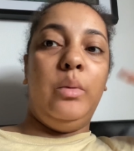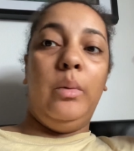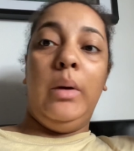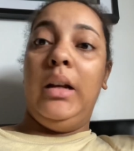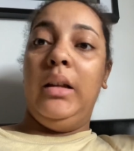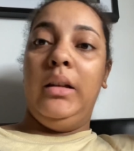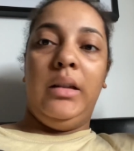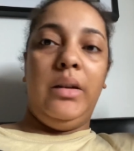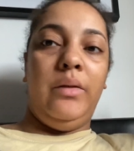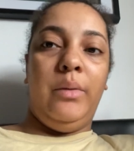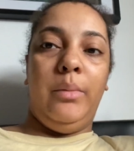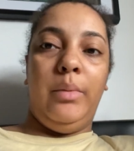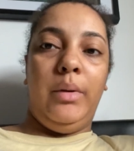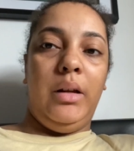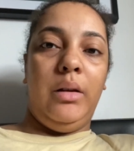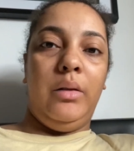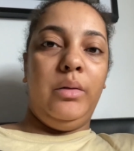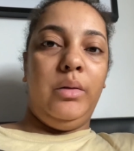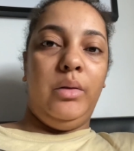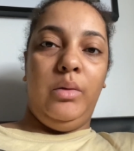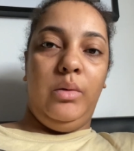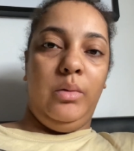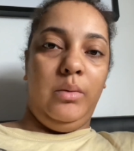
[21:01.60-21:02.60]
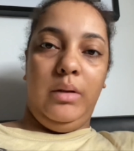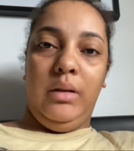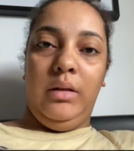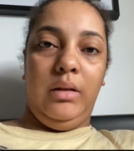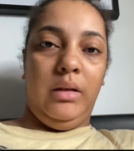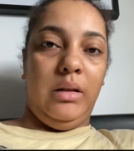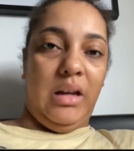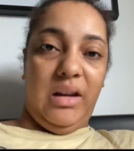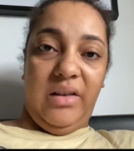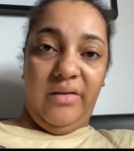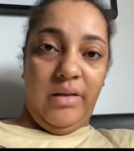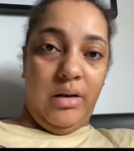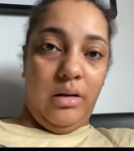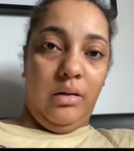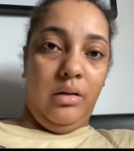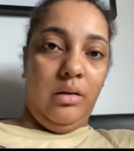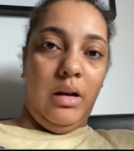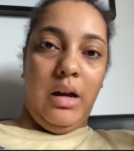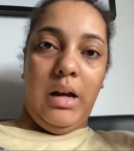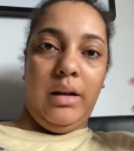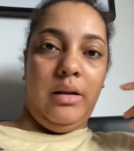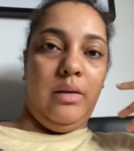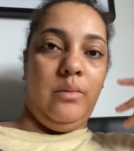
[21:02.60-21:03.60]
well as everybody else who is hearing.
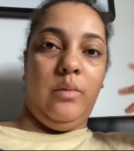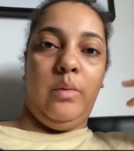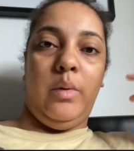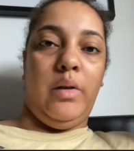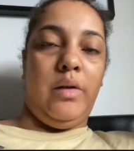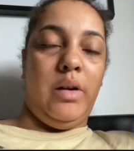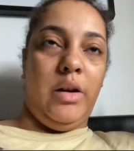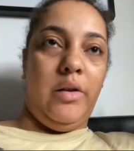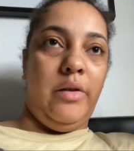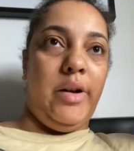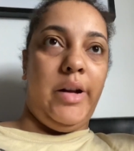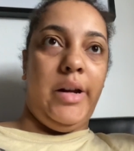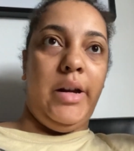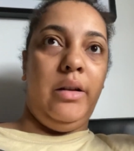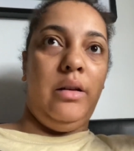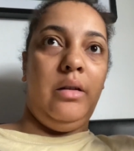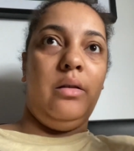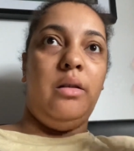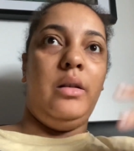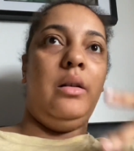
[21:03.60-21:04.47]
I wear a hearing aid.